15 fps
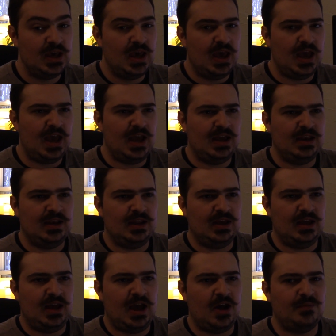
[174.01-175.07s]
and
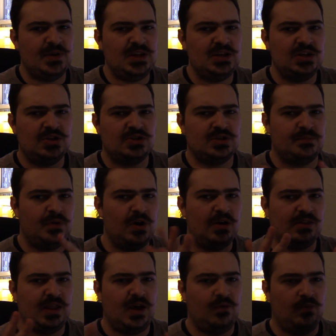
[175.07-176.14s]
how many years
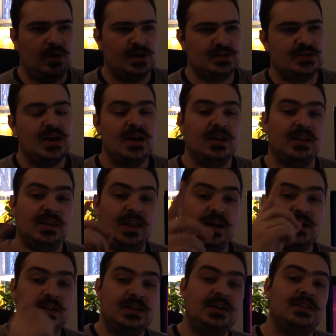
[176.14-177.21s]
apart that was.
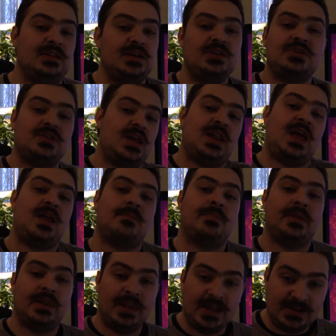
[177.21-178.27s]
Luckily, the internet had
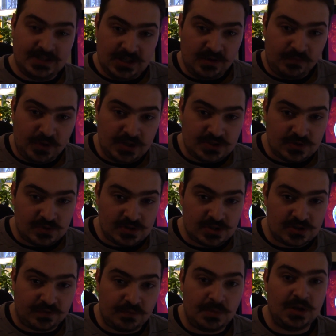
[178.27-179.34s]
plenty of
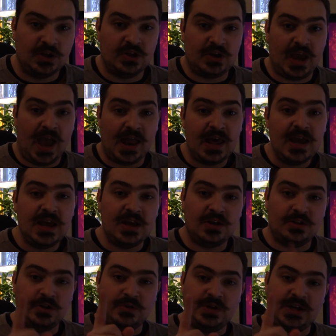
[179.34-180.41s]
resources for me to look at,
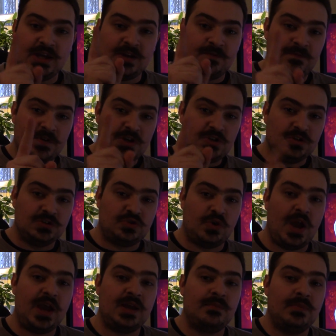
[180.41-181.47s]
including an official
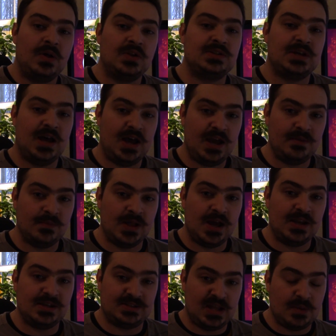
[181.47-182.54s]
Dragon Ball
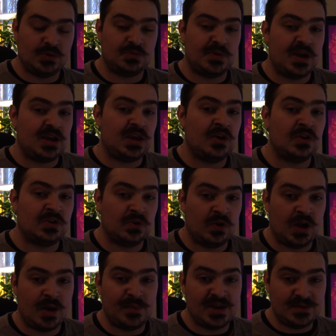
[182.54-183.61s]
timeline established by Akira Toriyama